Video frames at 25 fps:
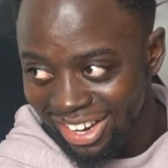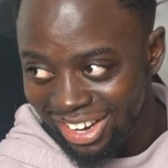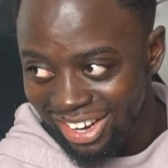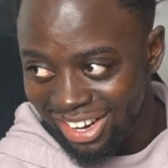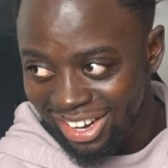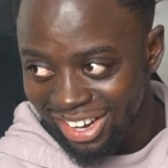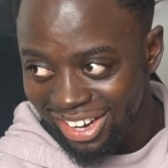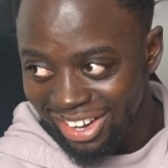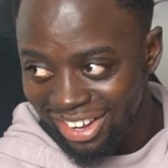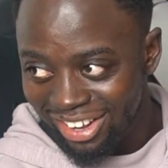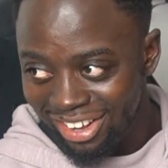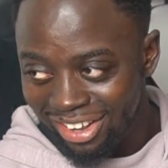
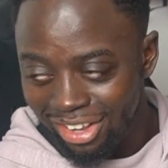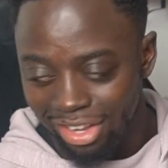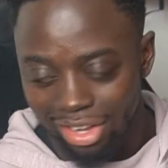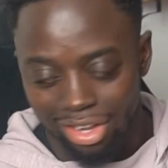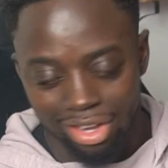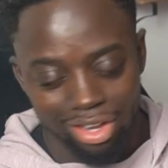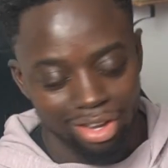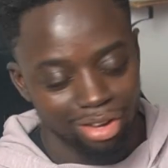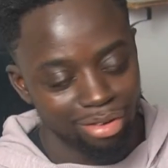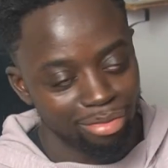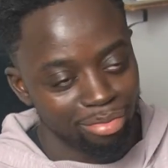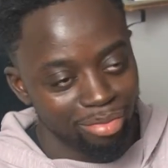sauce that is
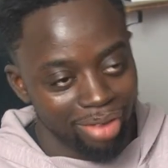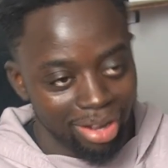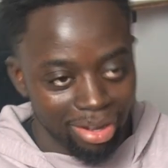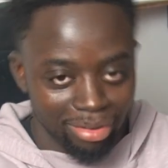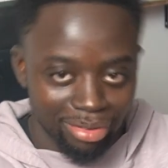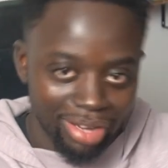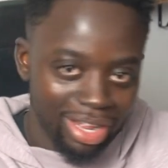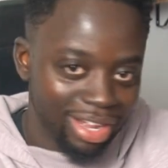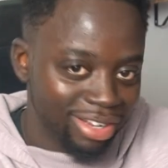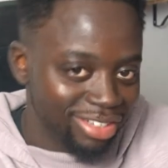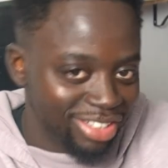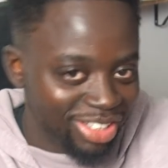
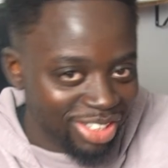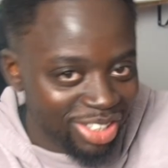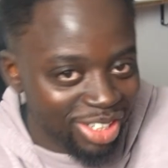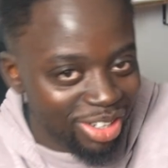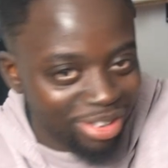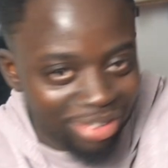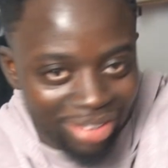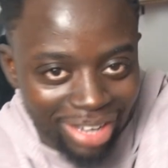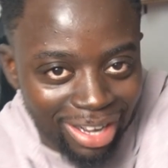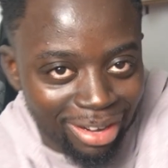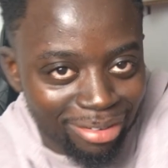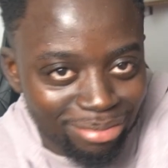fermented. Oh, you
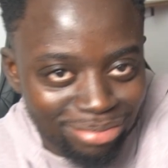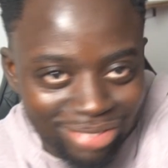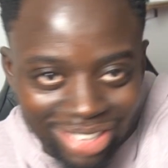know what? I'm